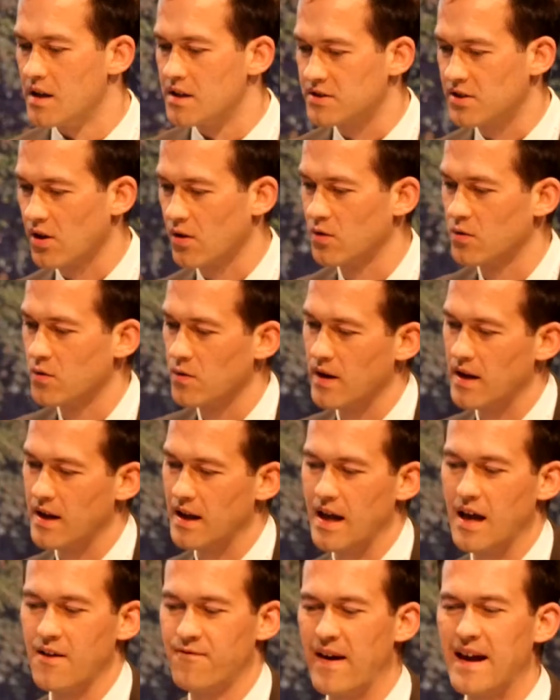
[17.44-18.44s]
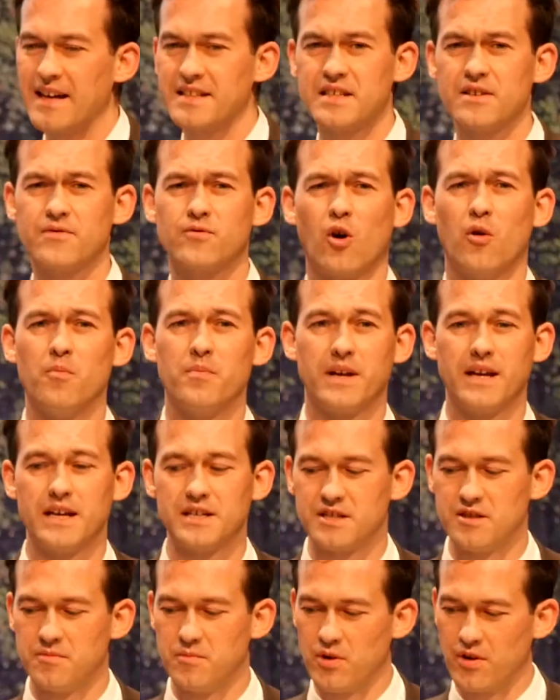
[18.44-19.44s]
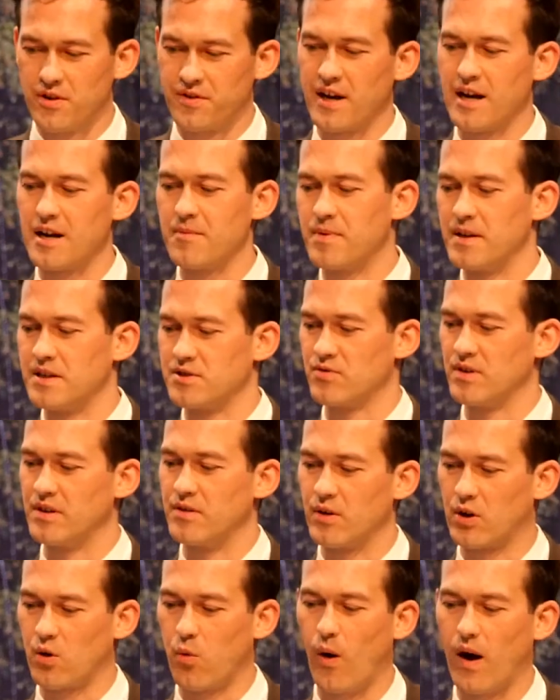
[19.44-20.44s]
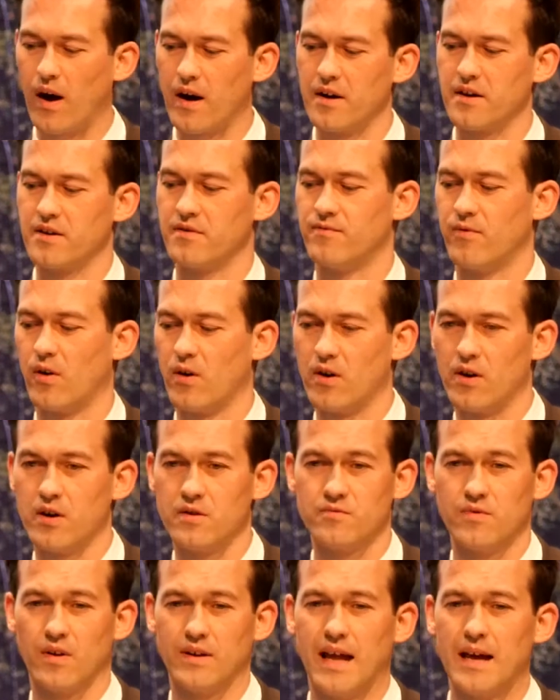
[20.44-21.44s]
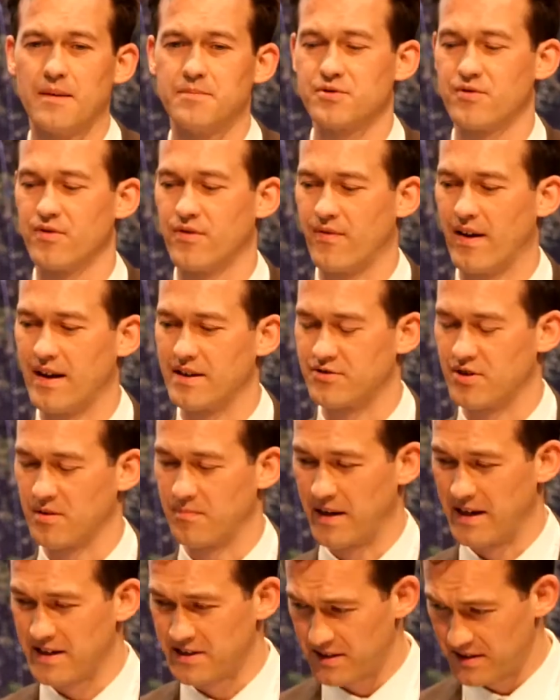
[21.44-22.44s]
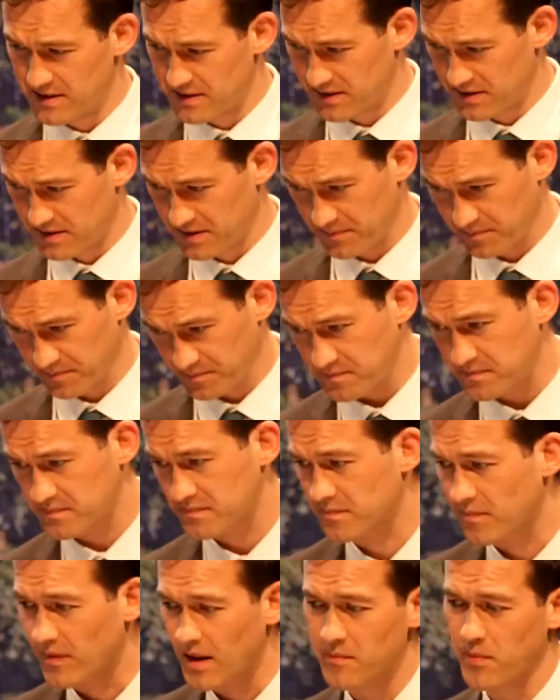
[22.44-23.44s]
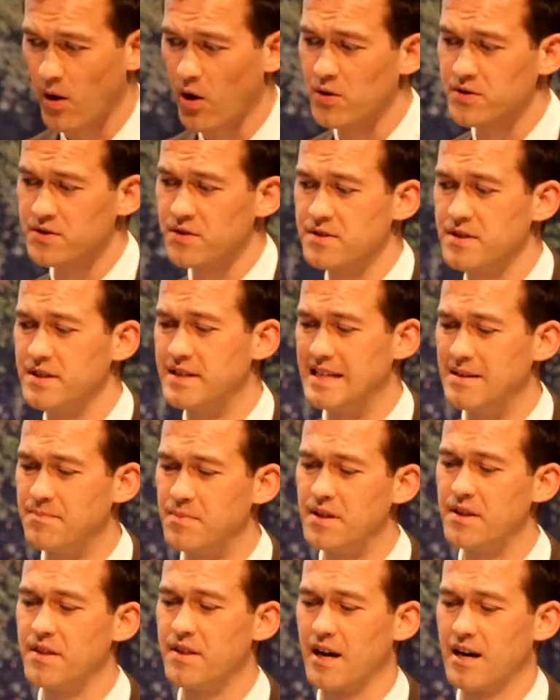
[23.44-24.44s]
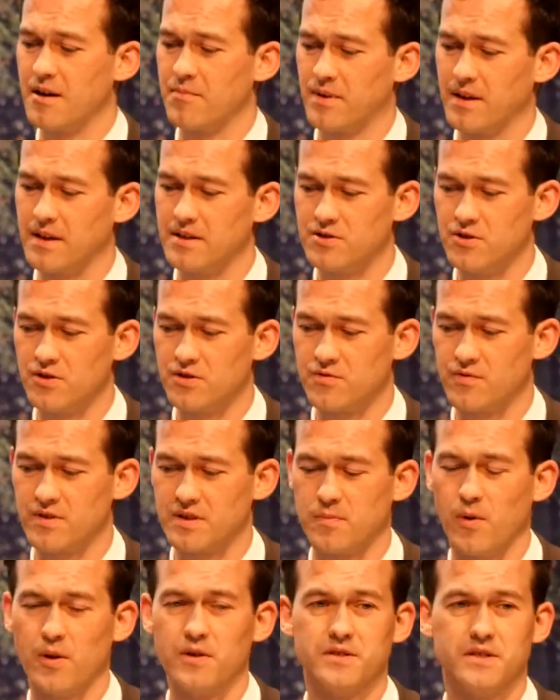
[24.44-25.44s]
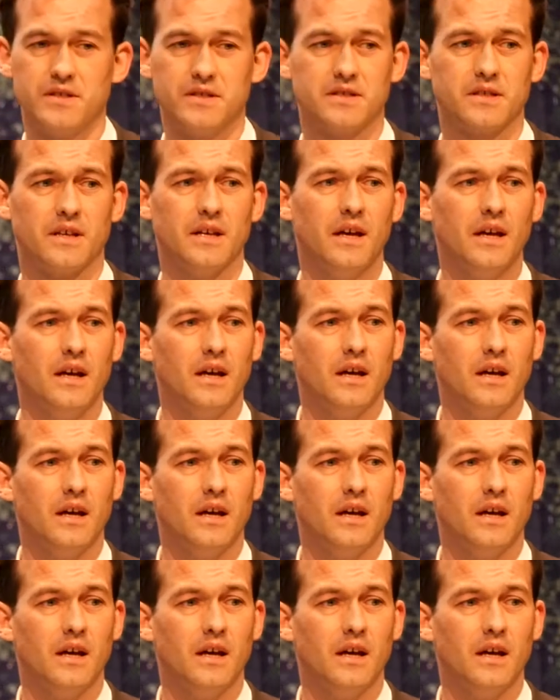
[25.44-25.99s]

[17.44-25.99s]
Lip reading: So effective combination immunotherapy is really required for relapsed refractory patients, but also to deepen therapy-induced responses